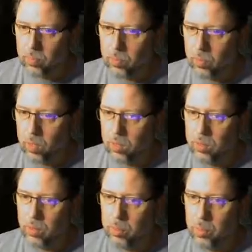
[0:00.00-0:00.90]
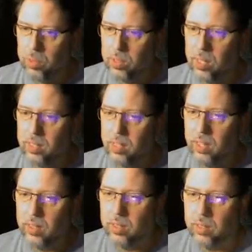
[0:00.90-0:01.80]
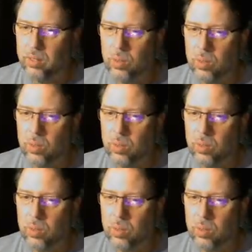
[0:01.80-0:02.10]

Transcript: Let's see if I can pull these guys down here to this corner.